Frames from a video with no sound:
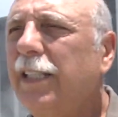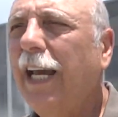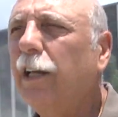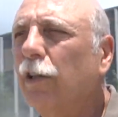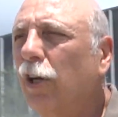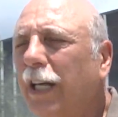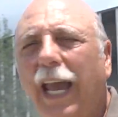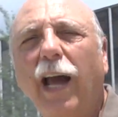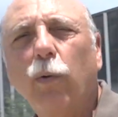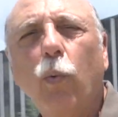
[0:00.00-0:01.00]
take a look
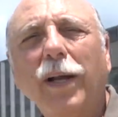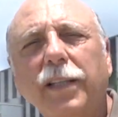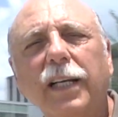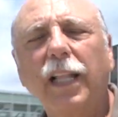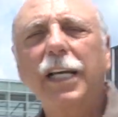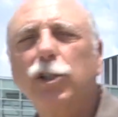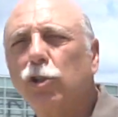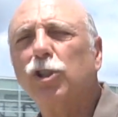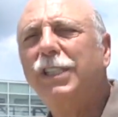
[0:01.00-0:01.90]
at what the glaciers